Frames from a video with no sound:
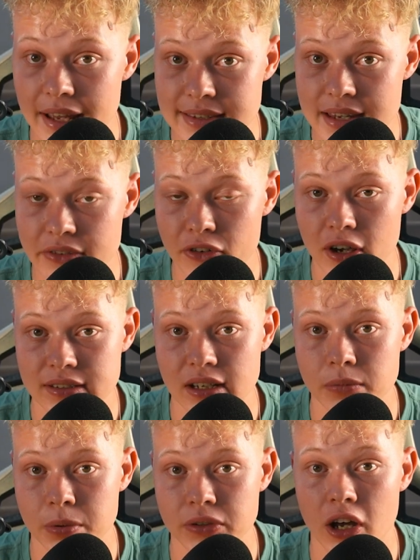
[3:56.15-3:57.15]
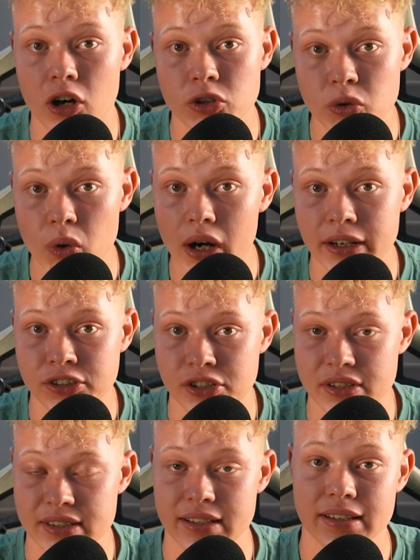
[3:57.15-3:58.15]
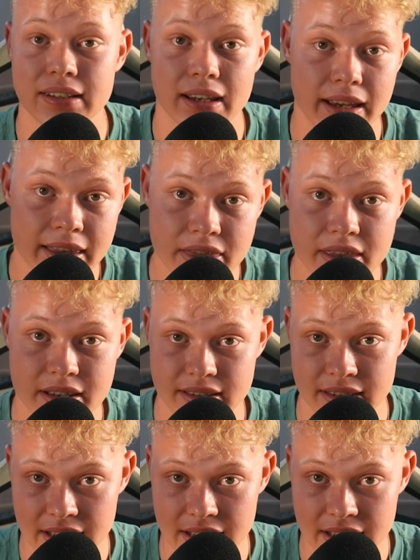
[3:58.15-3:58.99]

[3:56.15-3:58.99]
let's say for example now you are interested in this